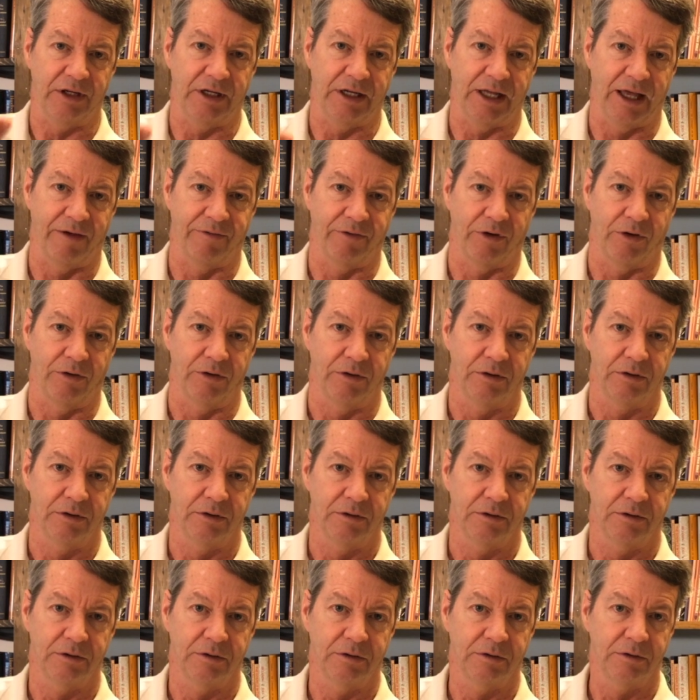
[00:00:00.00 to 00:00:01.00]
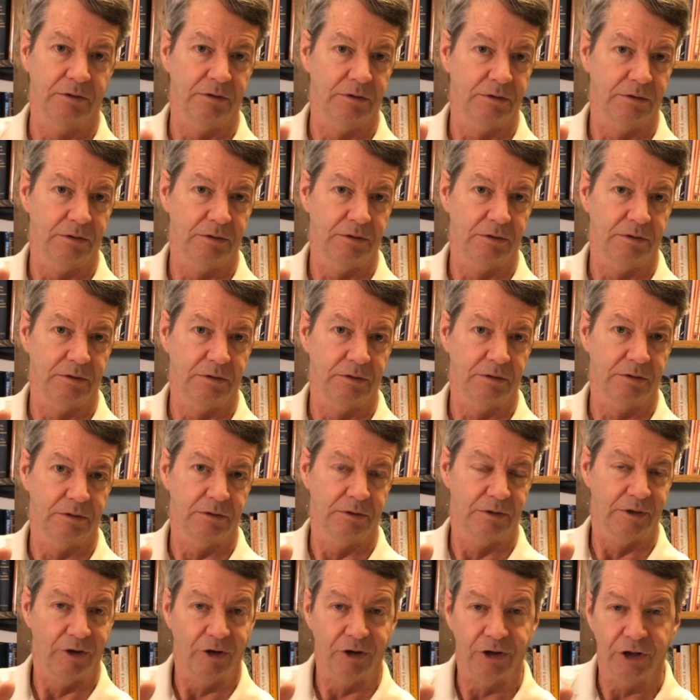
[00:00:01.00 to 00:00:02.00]
devil.
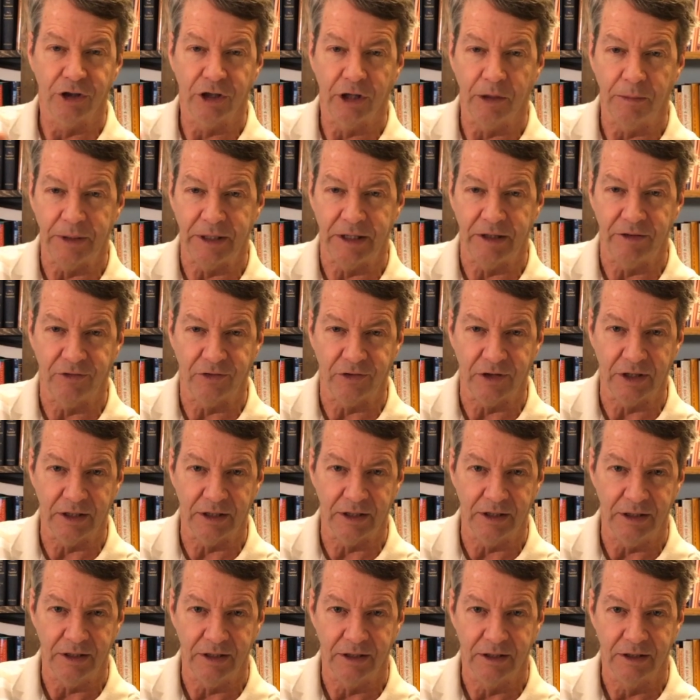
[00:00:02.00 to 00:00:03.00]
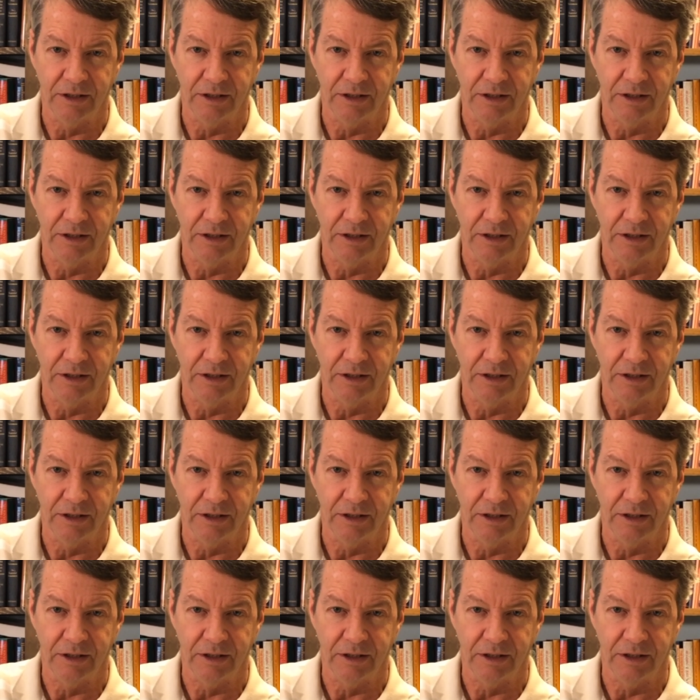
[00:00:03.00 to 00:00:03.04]
Are you committing sin?